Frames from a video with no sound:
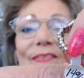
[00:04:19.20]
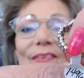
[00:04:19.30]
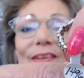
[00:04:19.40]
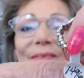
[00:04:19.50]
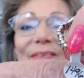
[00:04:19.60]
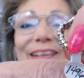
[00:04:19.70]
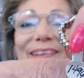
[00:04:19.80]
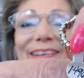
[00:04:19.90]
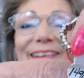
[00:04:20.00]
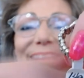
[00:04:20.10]
There we
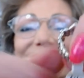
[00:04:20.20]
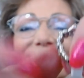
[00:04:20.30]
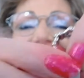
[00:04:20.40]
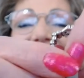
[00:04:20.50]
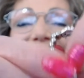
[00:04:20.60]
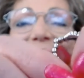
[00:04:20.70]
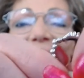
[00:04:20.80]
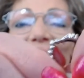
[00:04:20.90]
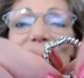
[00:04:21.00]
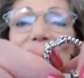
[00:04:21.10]
are.
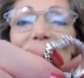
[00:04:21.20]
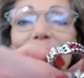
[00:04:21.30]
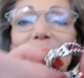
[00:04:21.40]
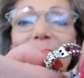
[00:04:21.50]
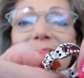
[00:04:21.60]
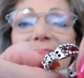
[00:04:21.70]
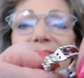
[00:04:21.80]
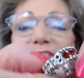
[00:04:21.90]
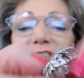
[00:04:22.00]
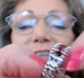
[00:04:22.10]
And one more little
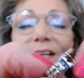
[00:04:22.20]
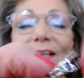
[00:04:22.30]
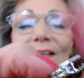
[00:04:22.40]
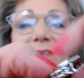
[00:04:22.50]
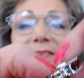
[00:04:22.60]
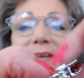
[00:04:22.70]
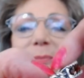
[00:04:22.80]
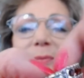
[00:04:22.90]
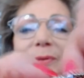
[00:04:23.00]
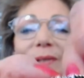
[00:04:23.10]
shot of how
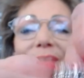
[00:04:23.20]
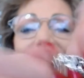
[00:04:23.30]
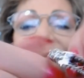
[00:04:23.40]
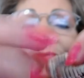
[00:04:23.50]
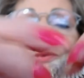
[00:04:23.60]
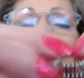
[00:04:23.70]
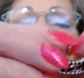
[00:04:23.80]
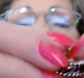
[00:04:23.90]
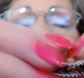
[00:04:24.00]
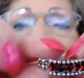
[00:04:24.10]
pretty those
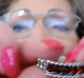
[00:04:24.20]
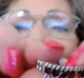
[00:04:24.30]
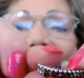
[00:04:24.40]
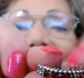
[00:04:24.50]
rubies are.